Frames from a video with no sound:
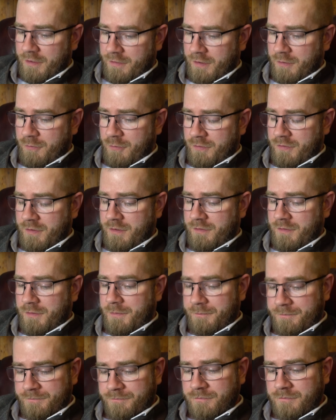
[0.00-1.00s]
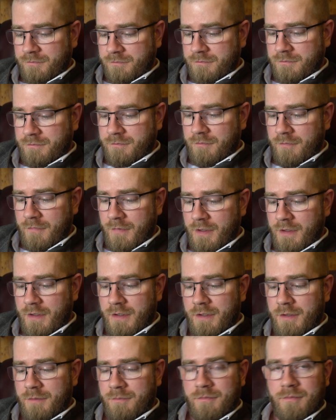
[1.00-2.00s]
I think it was actually.
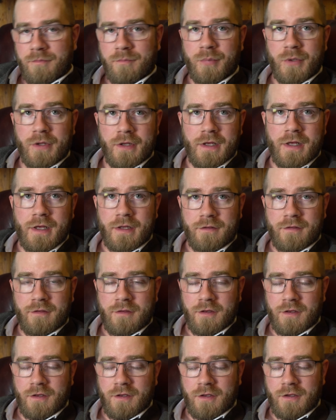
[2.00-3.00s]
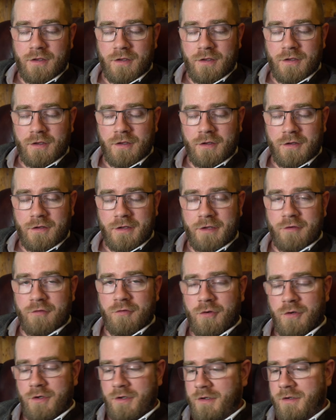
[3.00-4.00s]
But it had the
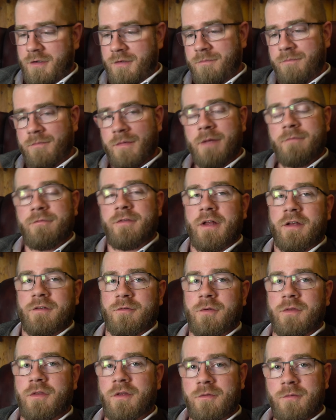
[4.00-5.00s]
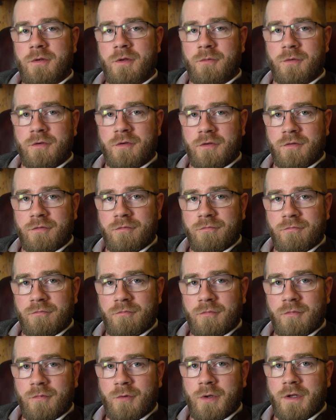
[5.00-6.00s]
Glendronach hip flask with it as well, which is
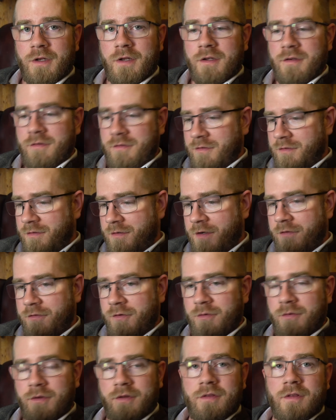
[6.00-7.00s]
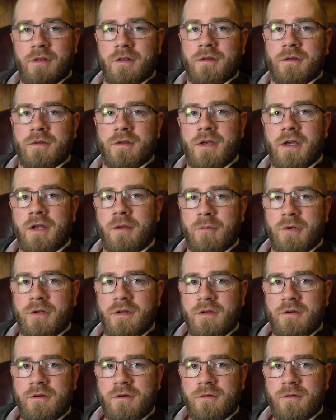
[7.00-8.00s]
quite nice. It's covered with a kind of
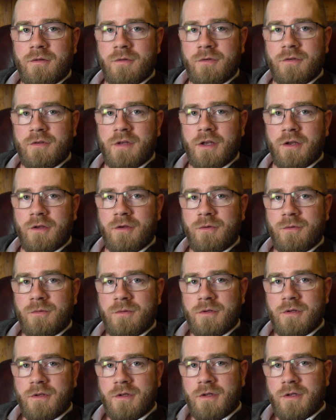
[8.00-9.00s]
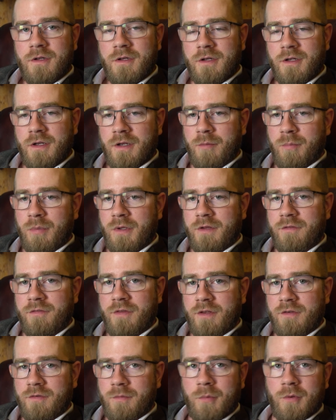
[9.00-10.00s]
material, looks kind of cool. And I believe
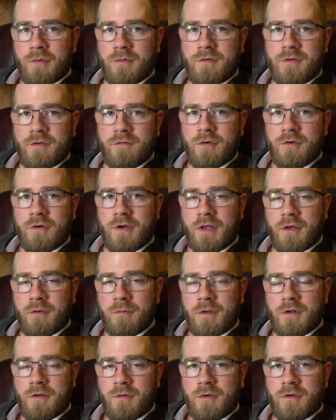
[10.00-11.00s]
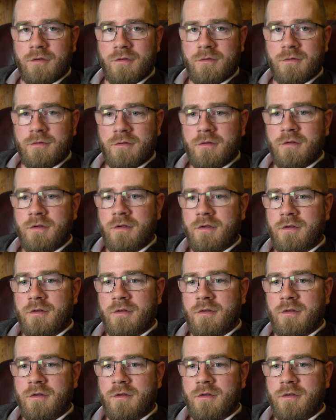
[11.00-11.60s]
that's about 7 or 8 quid on its own.